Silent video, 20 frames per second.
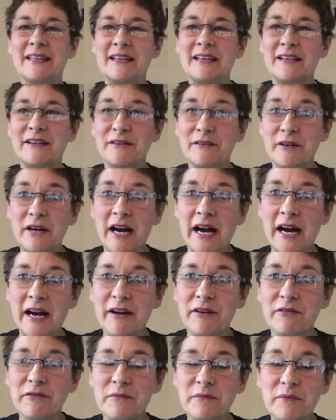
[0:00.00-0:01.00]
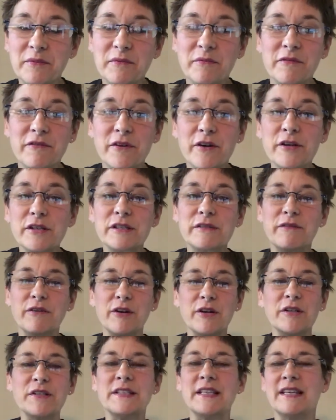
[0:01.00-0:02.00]
the first
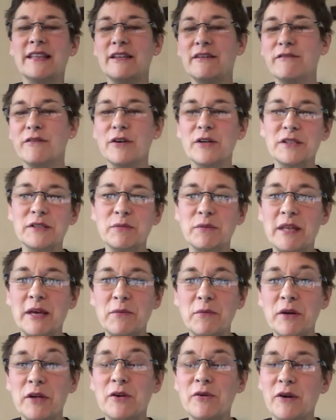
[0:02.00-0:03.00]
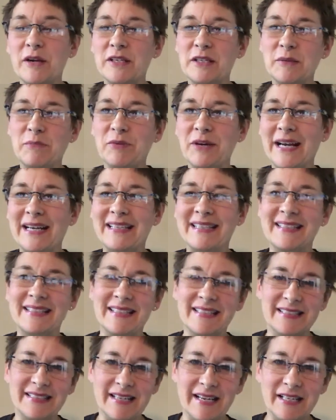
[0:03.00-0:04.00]
verse and the verse that we're going to practice
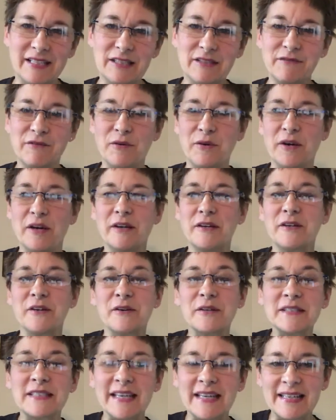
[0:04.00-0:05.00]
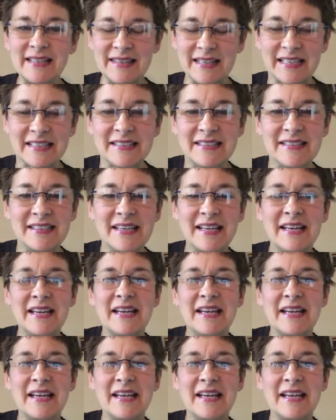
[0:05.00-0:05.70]
the signs for, it goes like this.